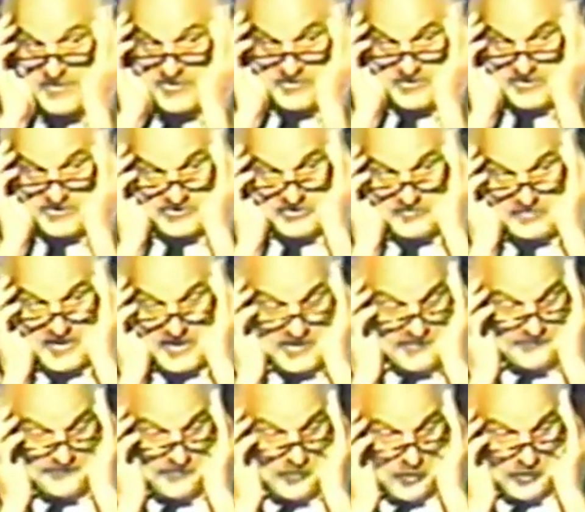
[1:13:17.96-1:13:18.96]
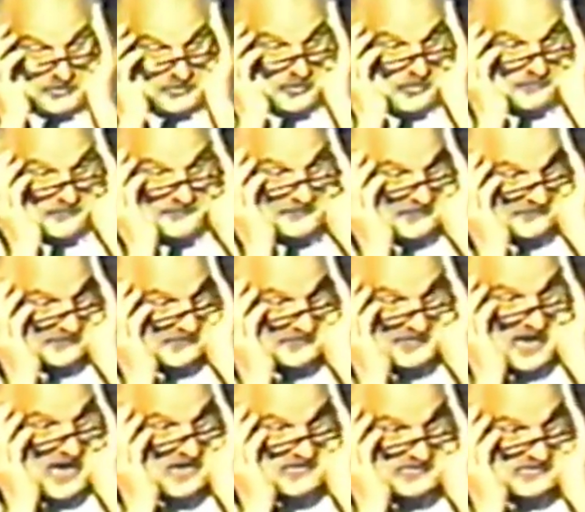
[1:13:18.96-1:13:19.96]
it's because nobody forked over
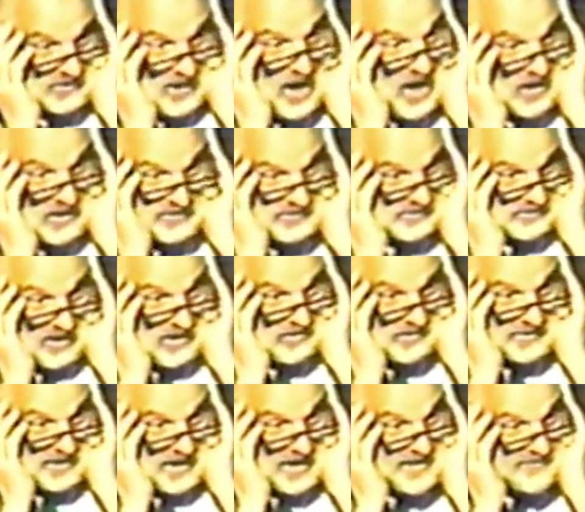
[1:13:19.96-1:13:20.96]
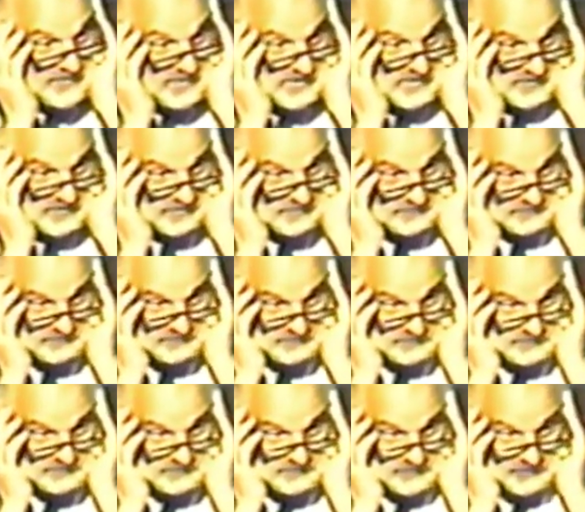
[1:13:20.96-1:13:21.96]
$50,000 to go to Davidson.
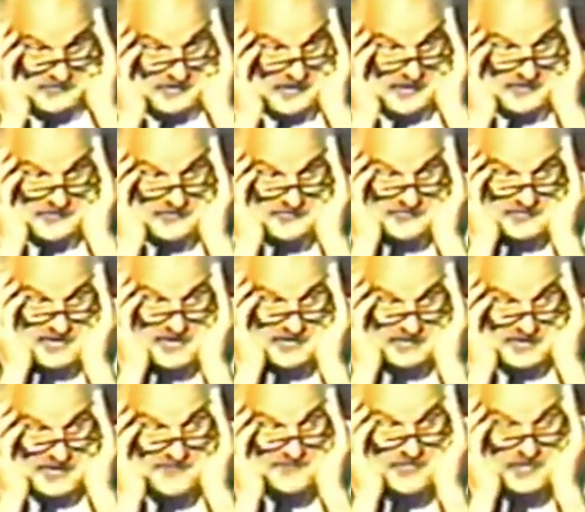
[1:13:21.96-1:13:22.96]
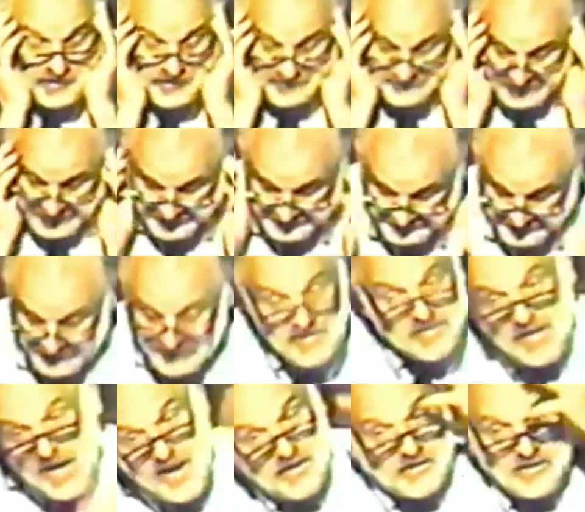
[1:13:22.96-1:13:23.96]
Really do think differently about that. He
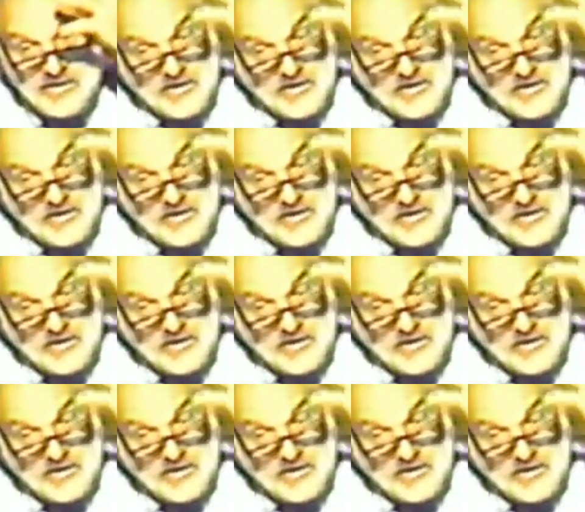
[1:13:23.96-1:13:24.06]
can't